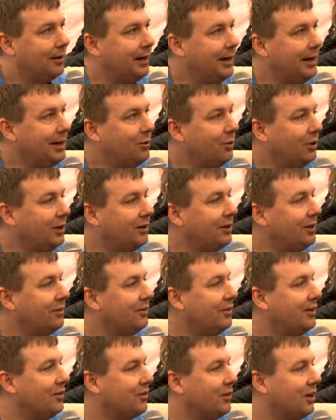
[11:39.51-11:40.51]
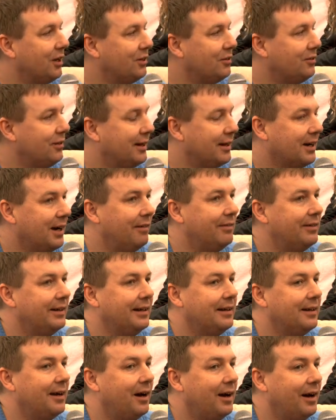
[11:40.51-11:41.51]
Inequalities in this country are
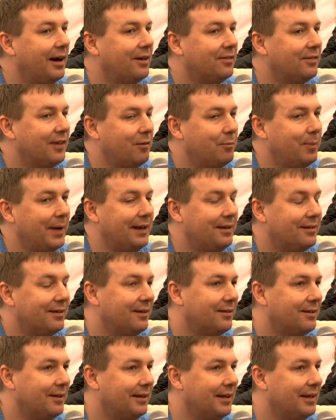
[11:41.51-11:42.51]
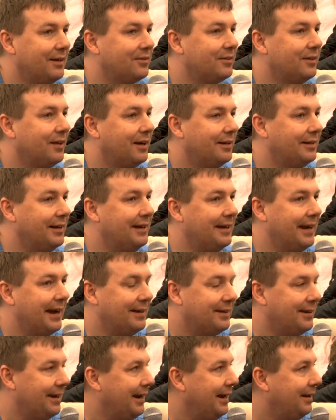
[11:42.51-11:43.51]
currently the highest they've been since at least
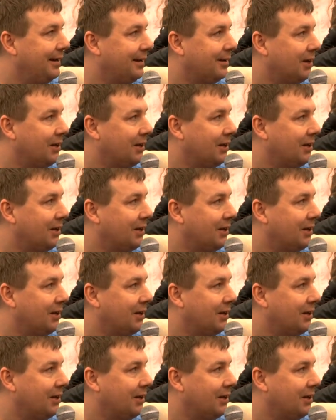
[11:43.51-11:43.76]
1918 in